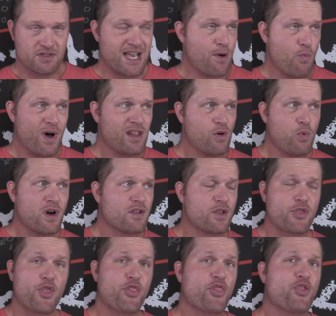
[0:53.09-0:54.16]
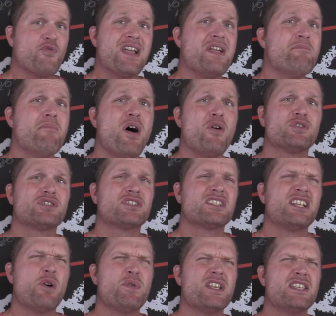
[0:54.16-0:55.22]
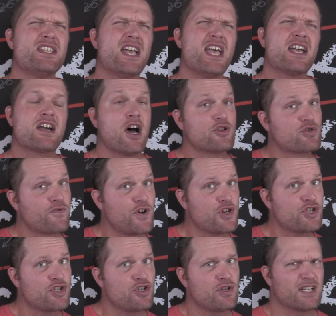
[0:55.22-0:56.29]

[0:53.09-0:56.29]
I am well aware that the three most, shall we say, controversial,